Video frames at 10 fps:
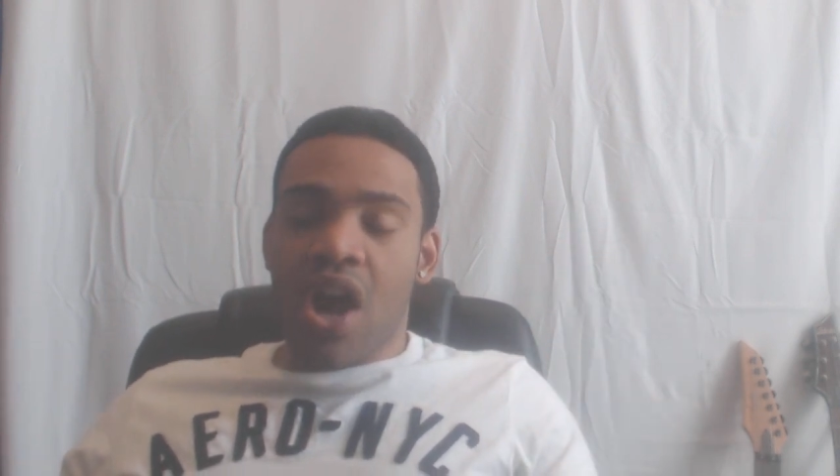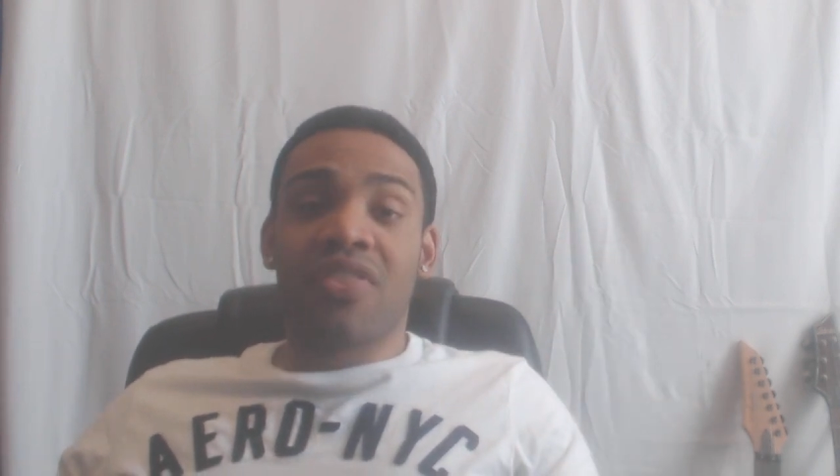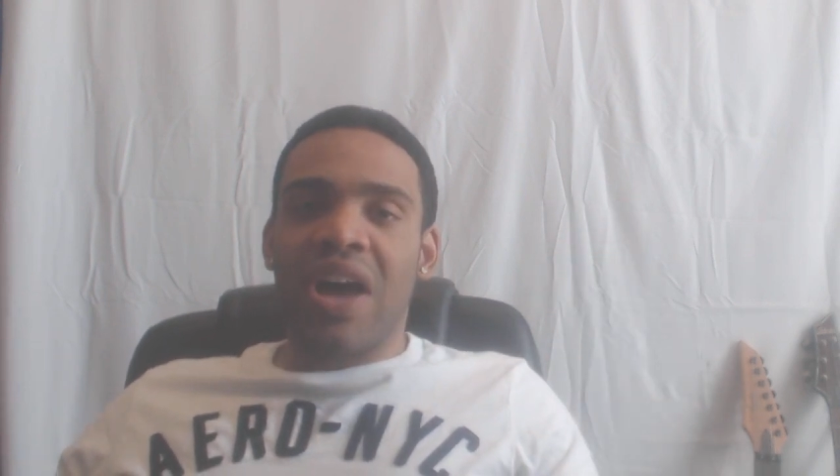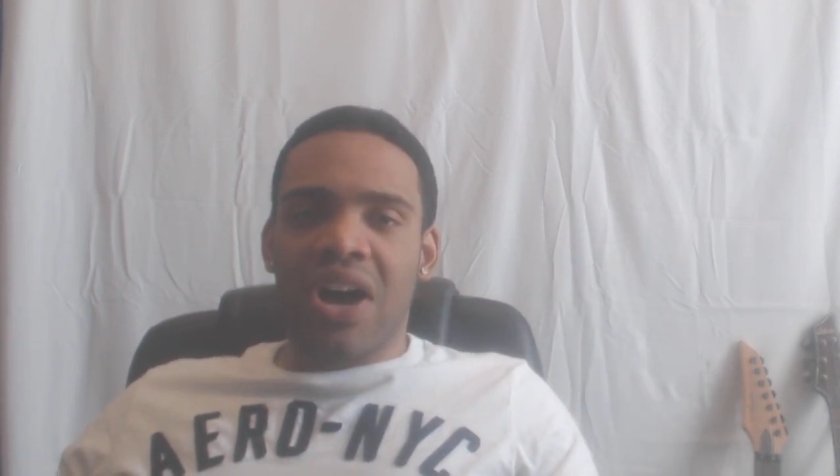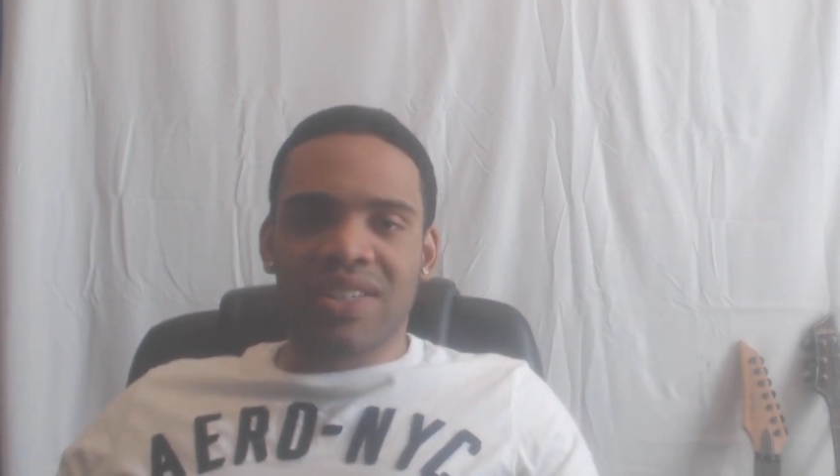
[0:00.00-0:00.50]

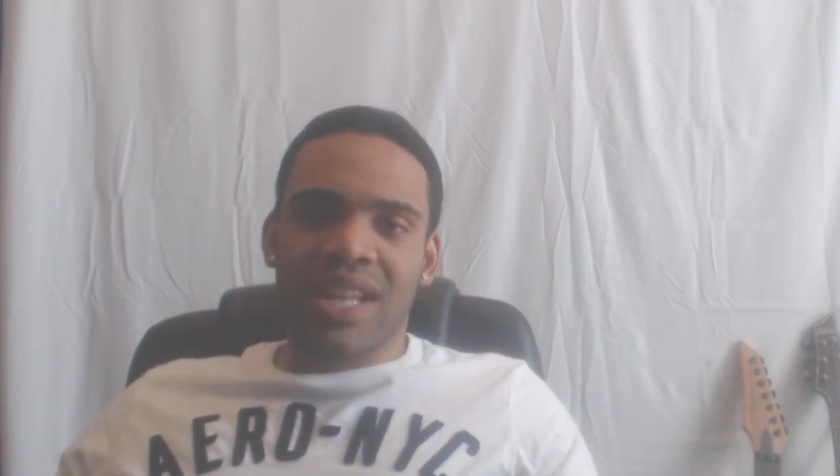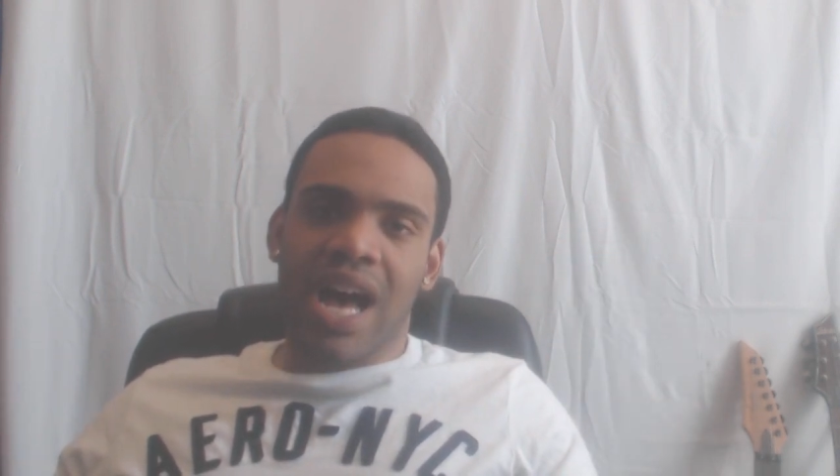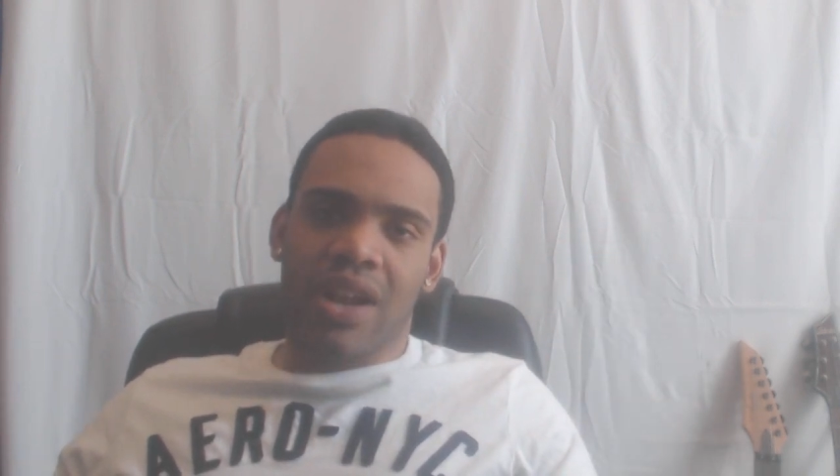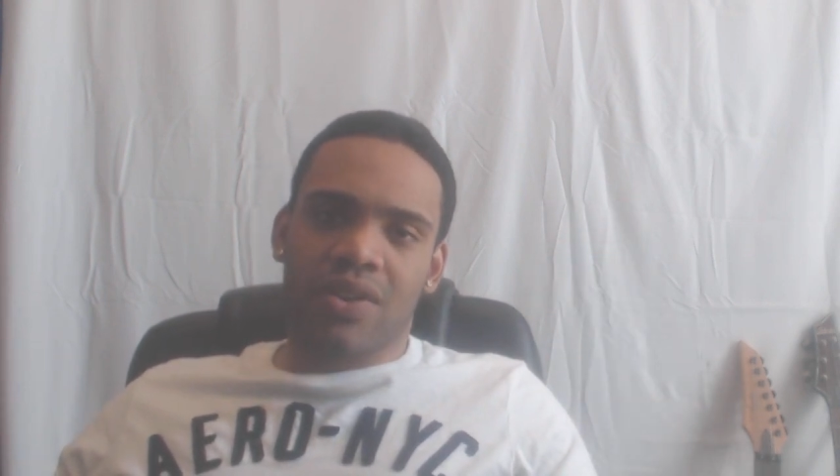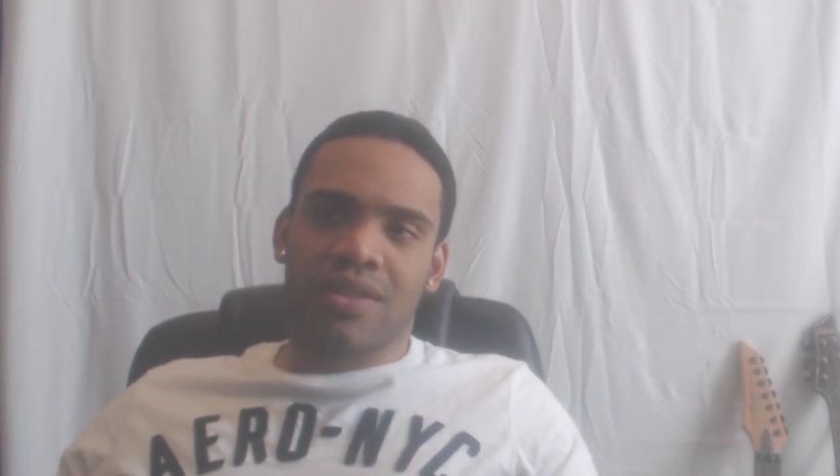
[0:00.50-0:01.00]

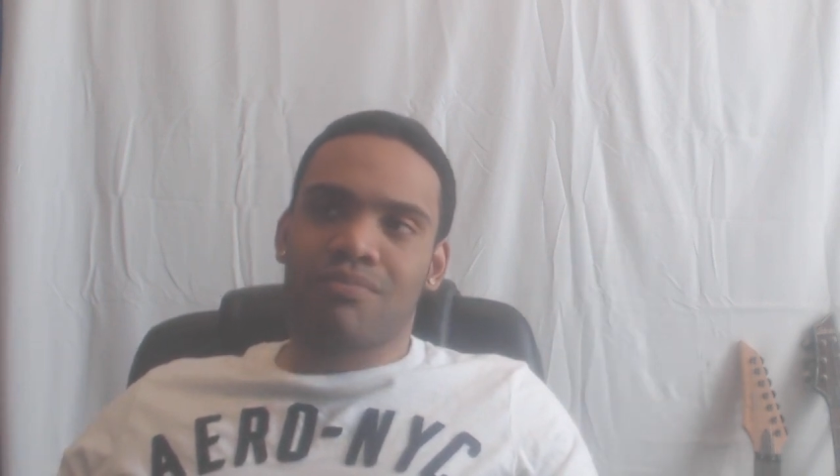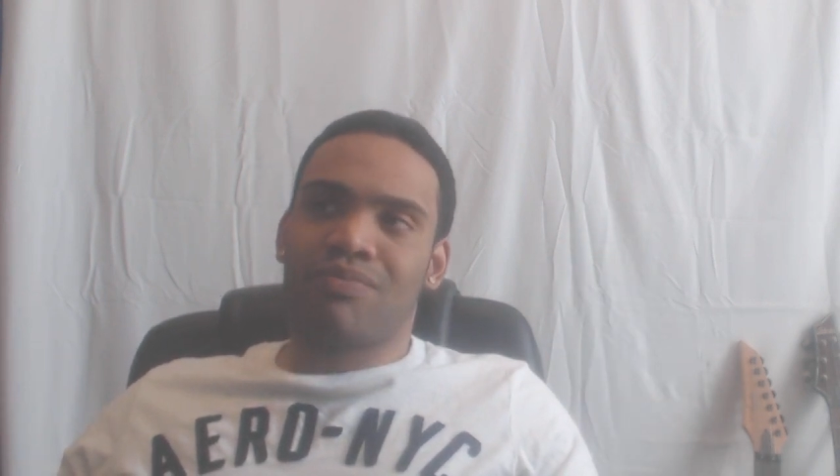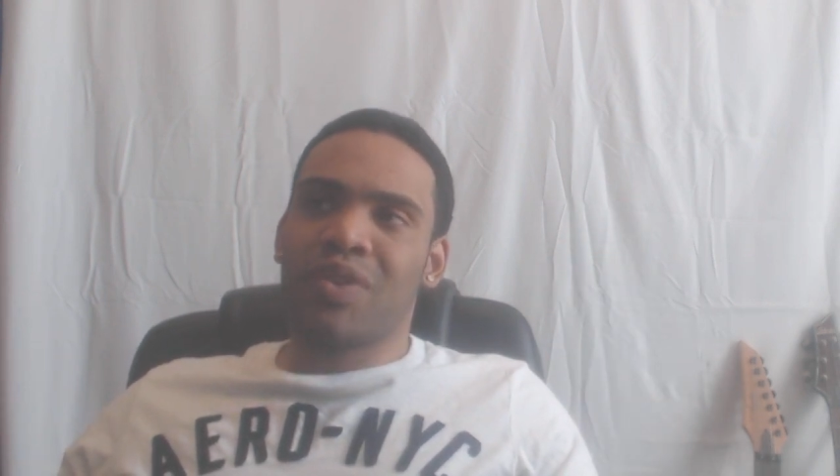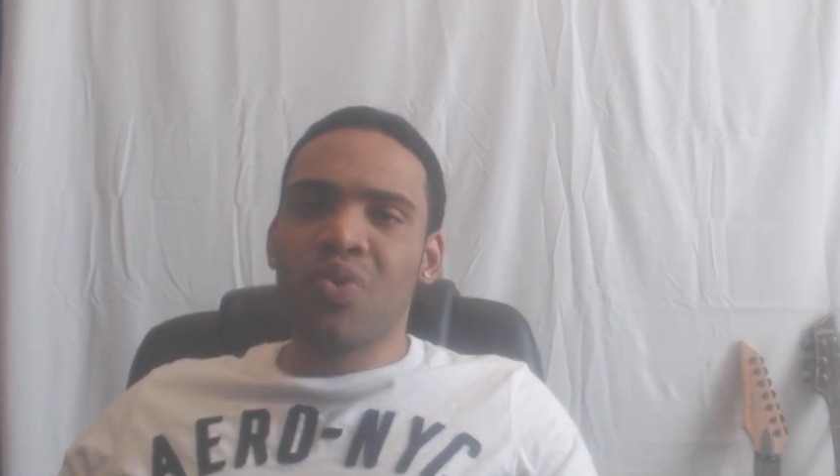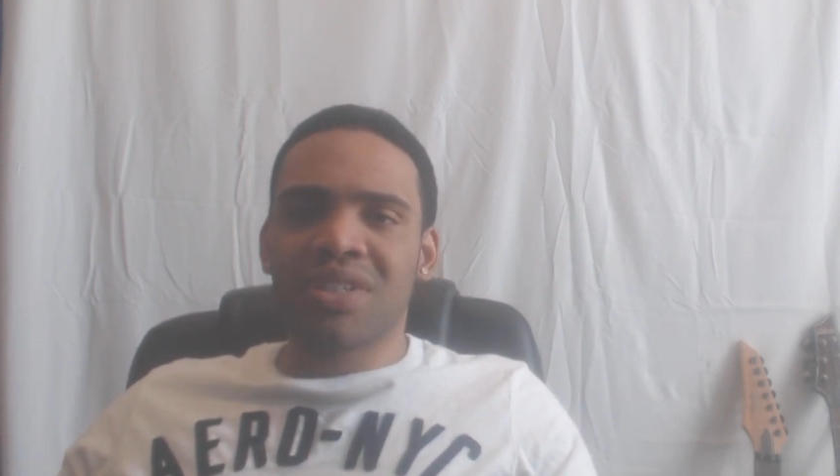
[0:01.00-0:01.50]
$1,000.
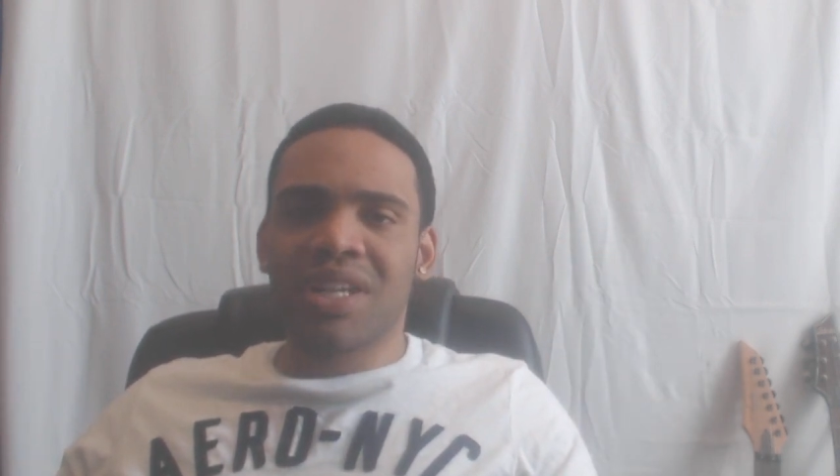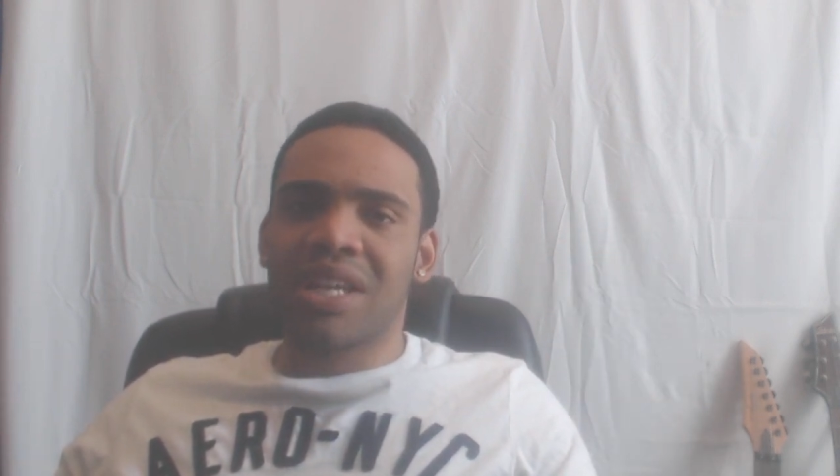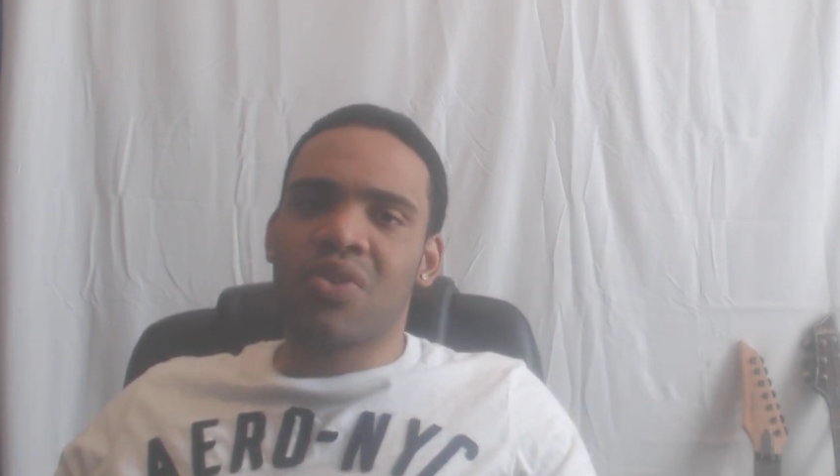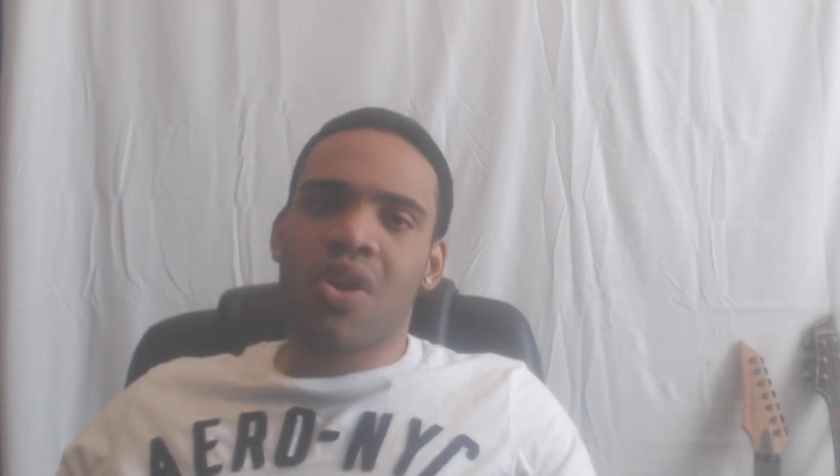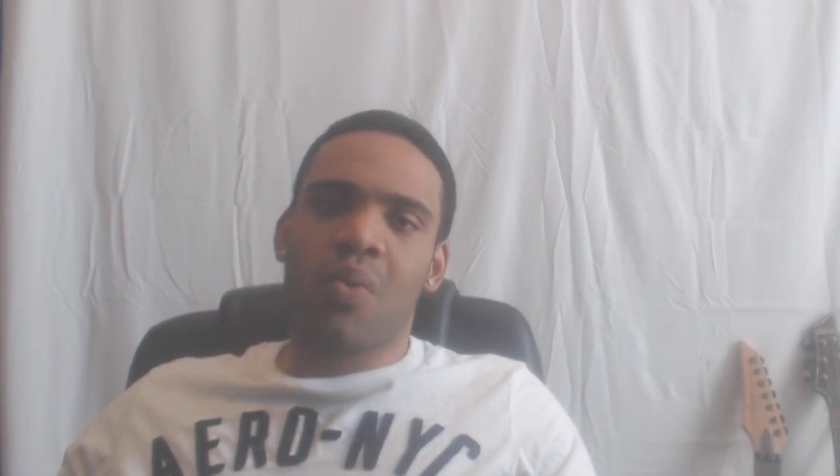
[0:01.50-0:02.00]
Who's going
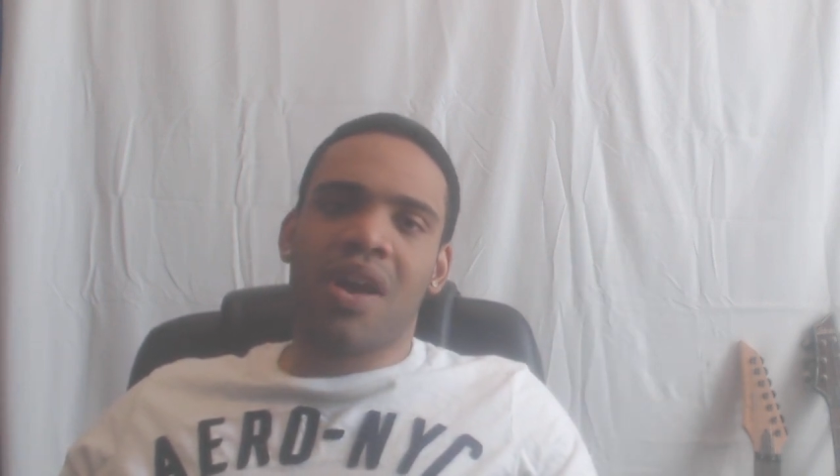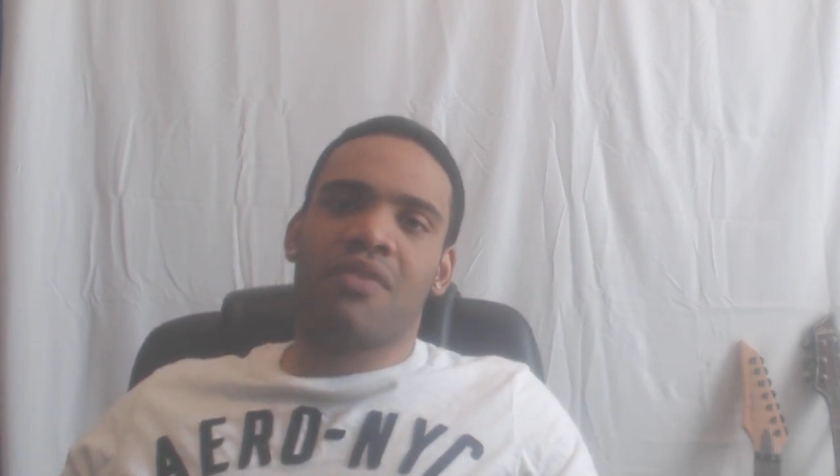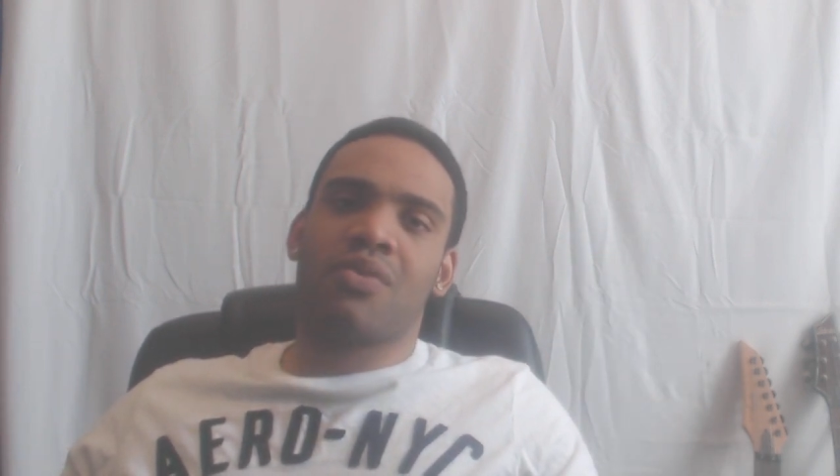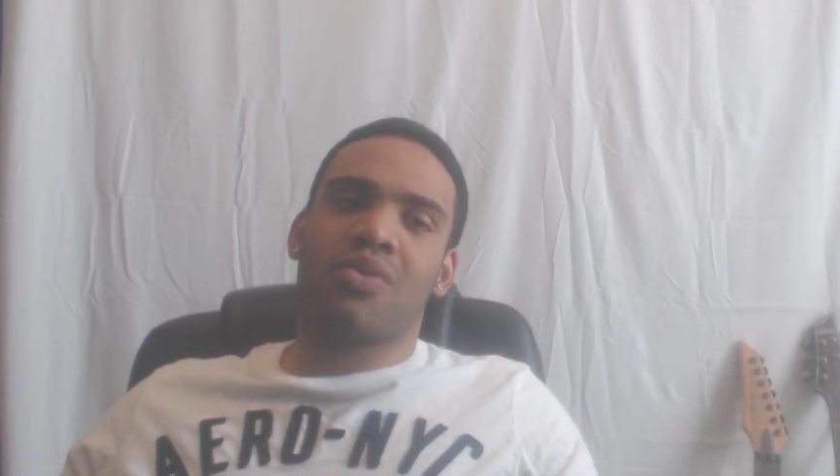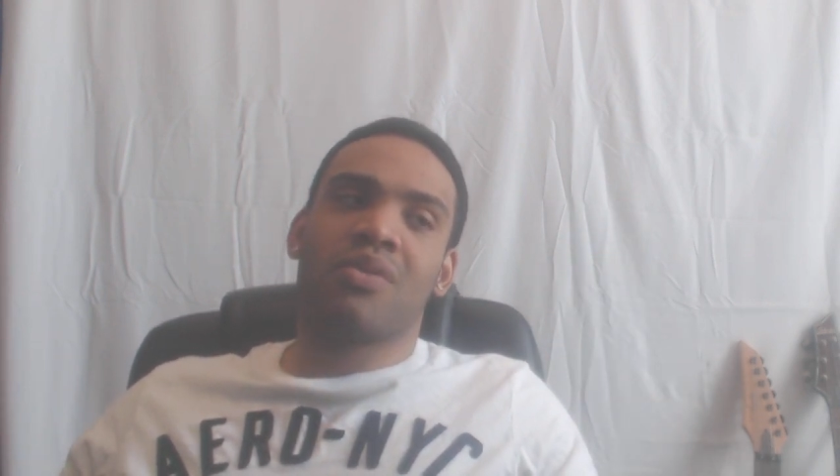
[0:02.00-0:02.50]
to kill your
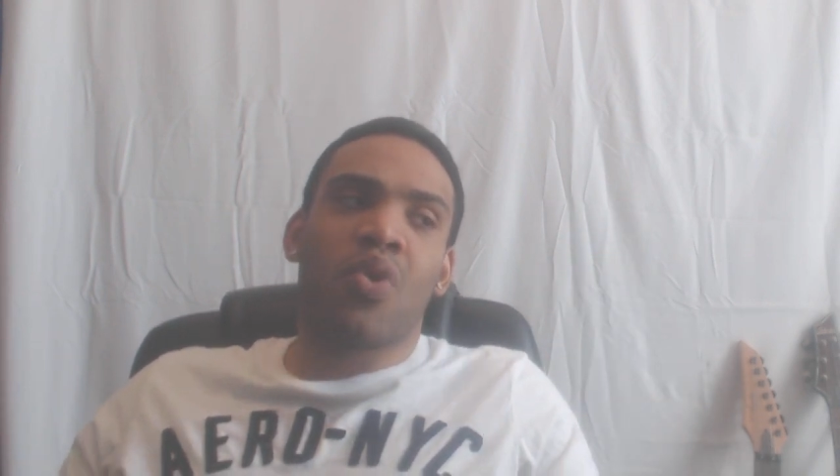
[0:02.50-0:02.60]
wife,